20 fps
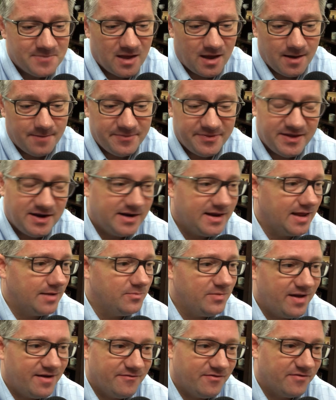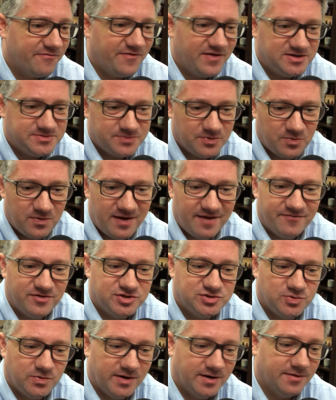And then again, we have our Facebook, we have our
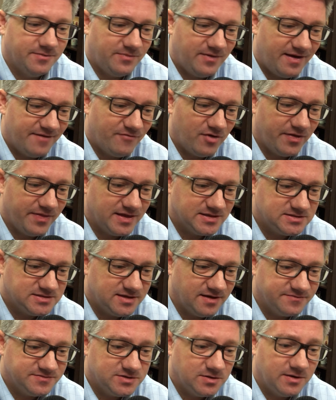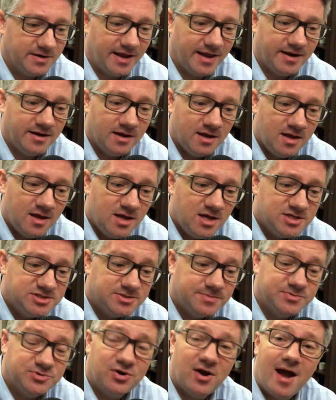Twitter, we have all that stuff. So again,
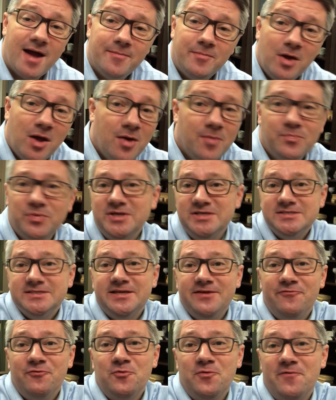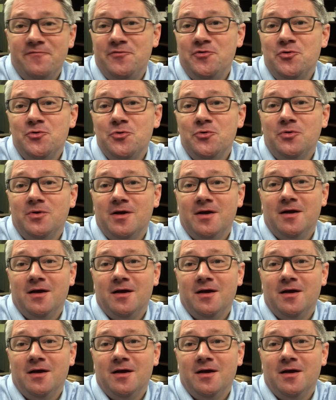subscribe. Please leave a review.